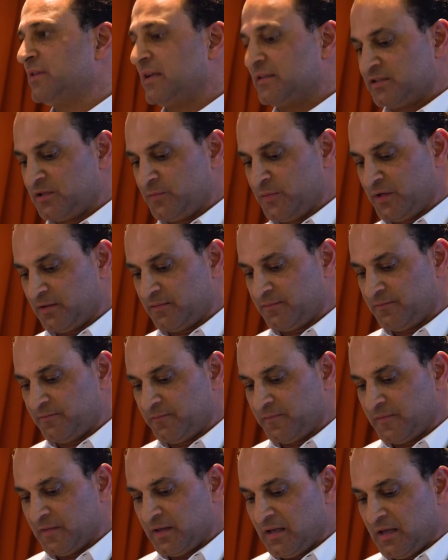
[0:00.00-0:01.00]
estimate
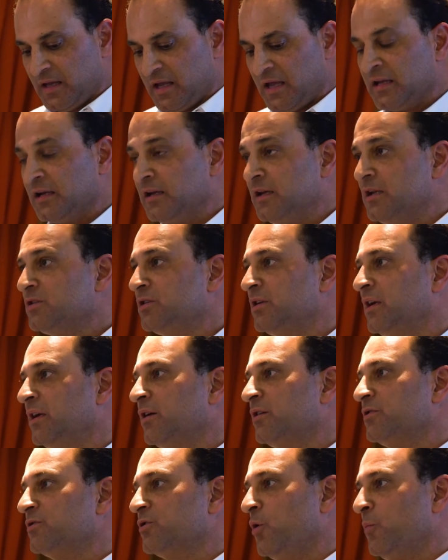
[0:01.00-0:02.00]
and initiate
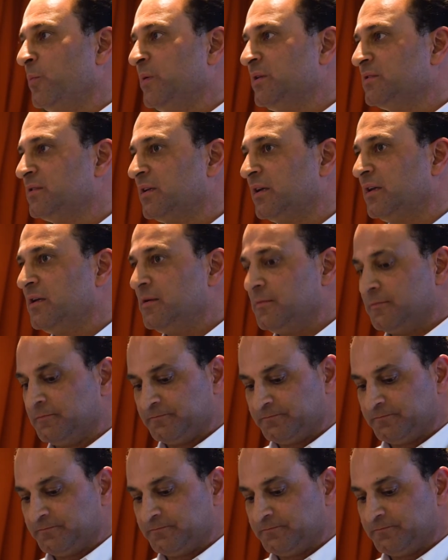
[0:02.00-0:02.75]
our scoping study.